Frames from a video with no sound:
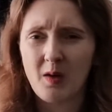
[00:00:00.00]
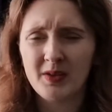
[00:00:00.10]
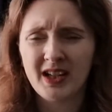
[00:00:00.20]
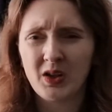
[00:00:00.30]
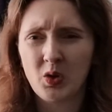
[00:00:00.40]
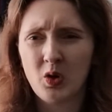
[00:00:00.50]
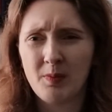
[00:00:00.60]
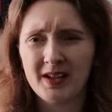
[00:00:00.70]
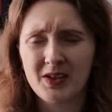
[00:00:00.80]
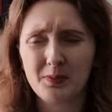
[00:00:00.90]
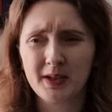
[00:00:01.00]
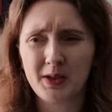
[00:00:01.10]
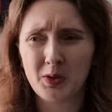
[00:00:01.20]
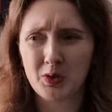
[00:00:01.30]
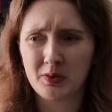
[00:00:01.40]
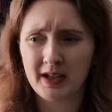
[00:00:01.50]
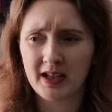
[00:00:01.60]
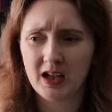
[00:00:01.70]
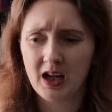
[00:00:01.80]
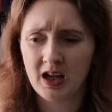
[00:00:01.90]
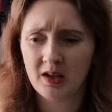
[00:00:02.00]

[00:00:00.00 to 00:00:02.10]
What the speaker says: I would say gore, but it's not really gory.